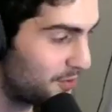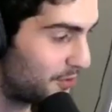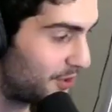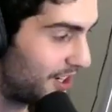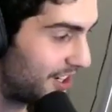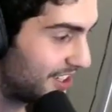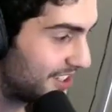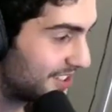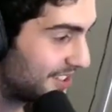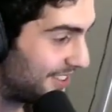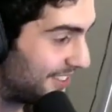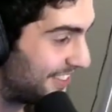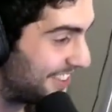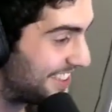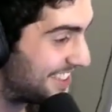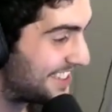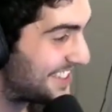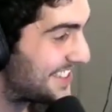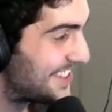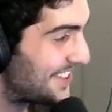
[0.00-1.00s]
break, so let me
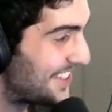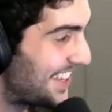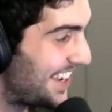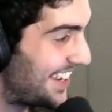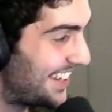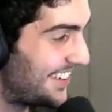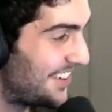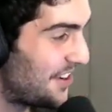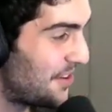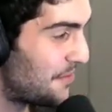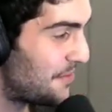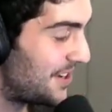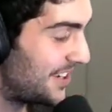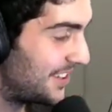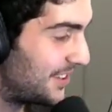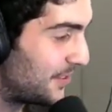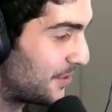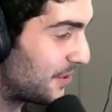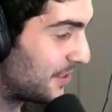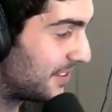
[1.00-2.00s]
just do that. Oh my
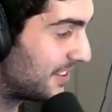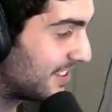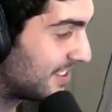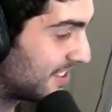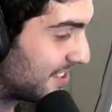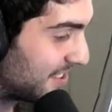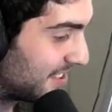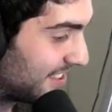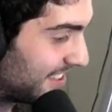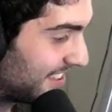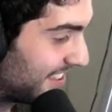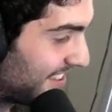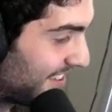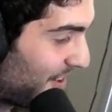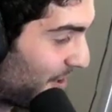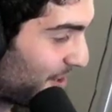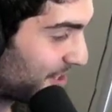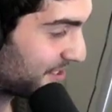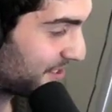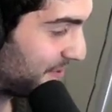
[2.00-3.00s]
lord, this is
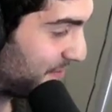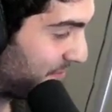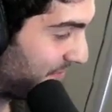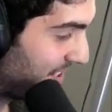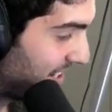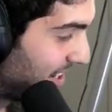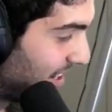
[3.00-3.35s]
awesome.